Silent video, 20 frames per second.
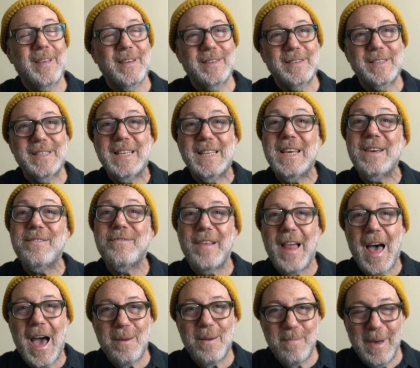D
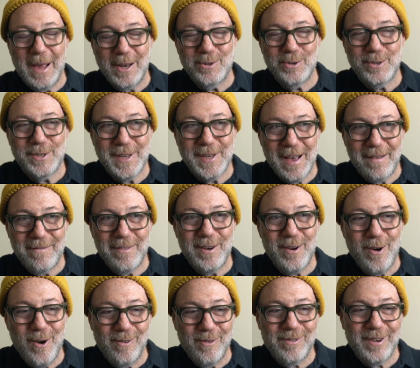flat major 7
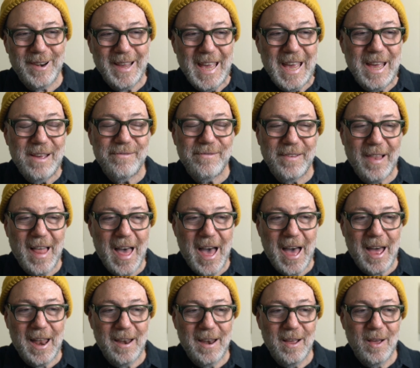over E
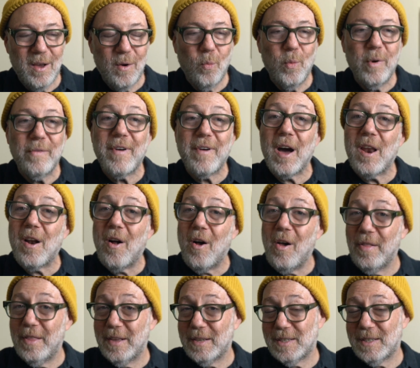flat. We've got all
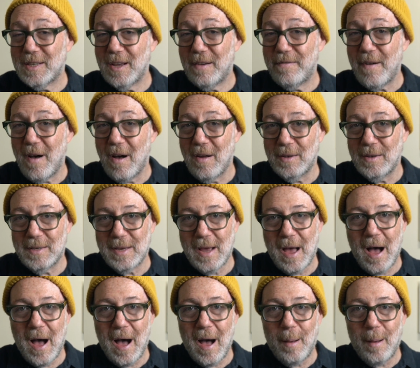this stuff on
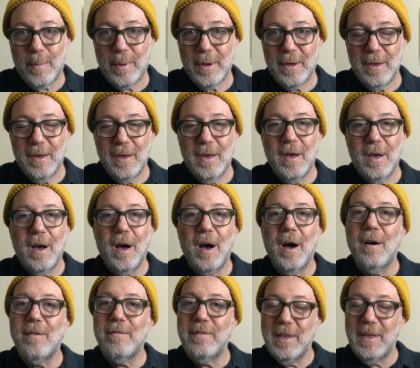top
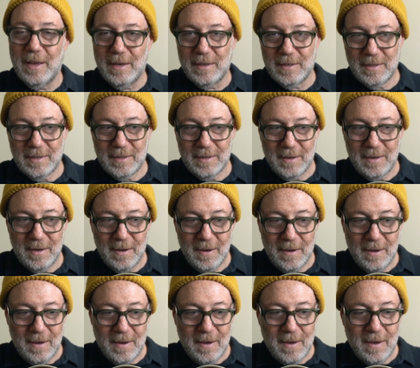of this.
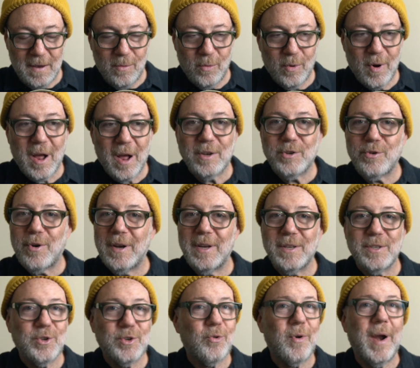We're not trying to
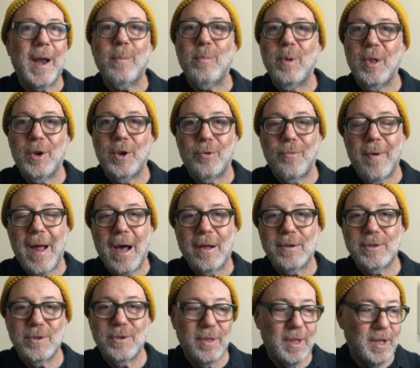scramble it around
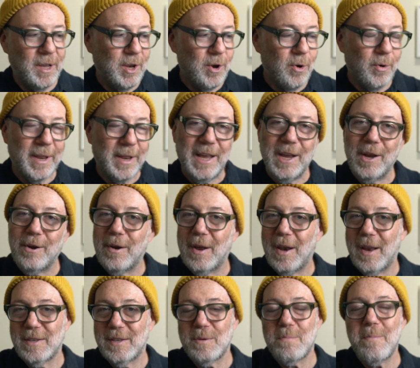so that you don't hear
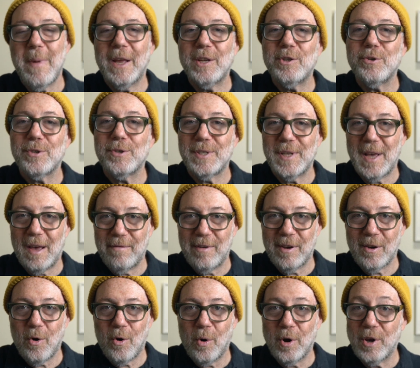it as a major
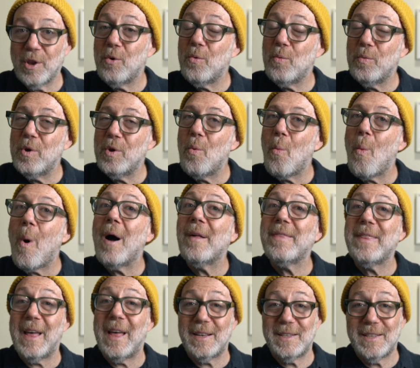7 chord. You want
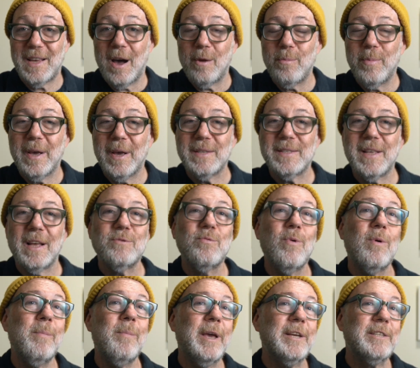that sound because that's
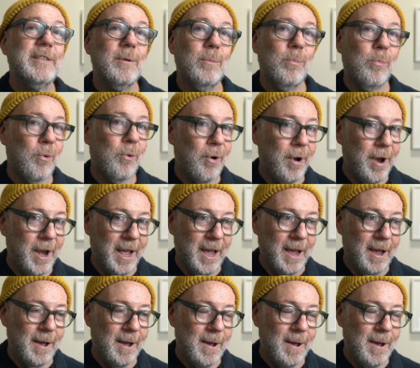what makes it pretty.